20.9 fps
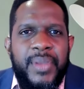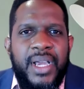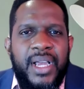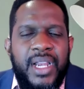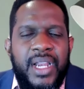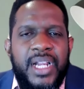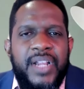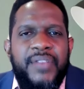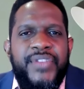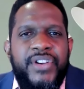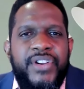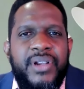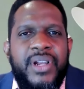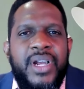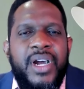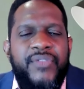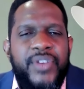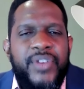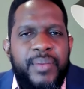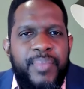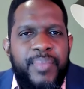a lot of the
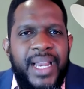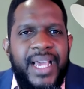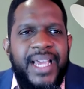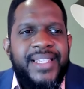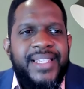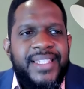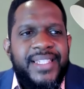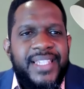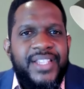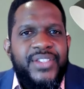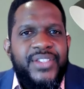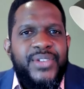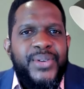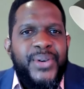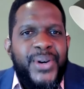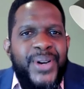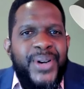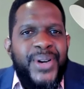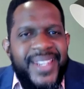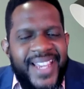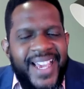recovery plans and so
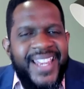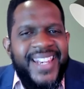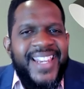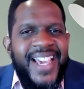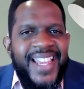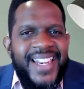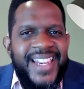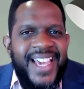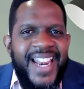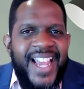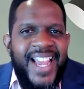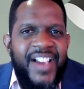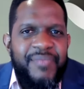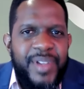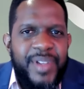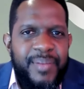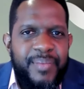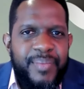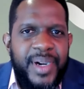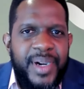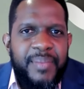on that, that, that have
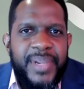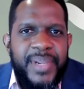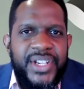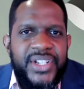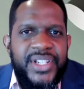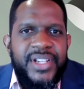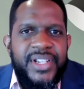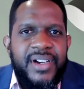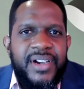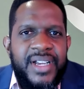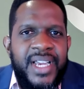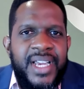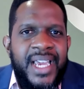been published